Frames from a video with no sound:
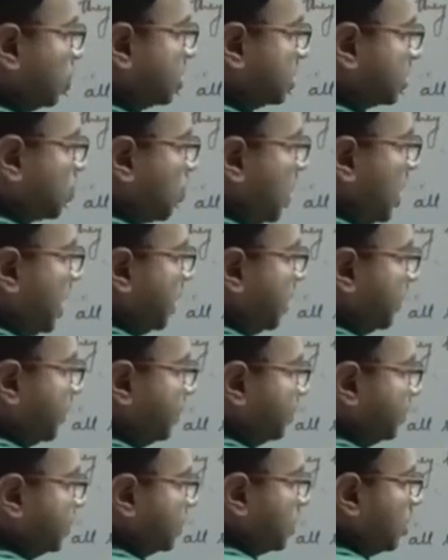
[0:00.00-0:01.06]
square.
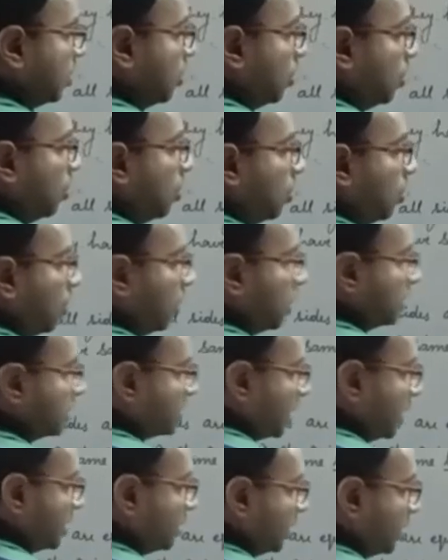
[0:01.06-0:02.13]
All
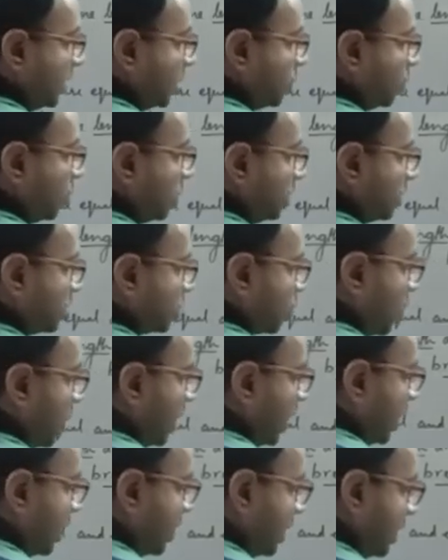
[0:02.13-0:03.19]
sides are equal.
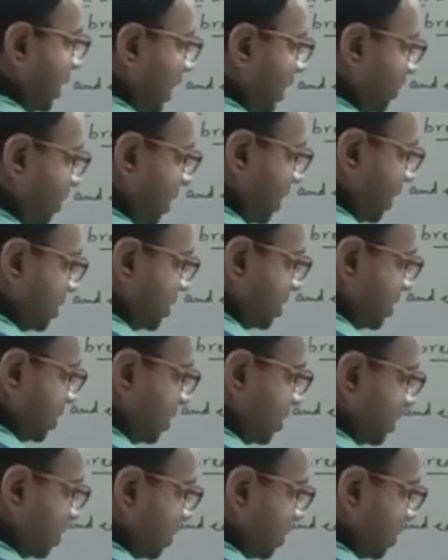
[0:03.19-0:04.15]
Square. Let me consider this is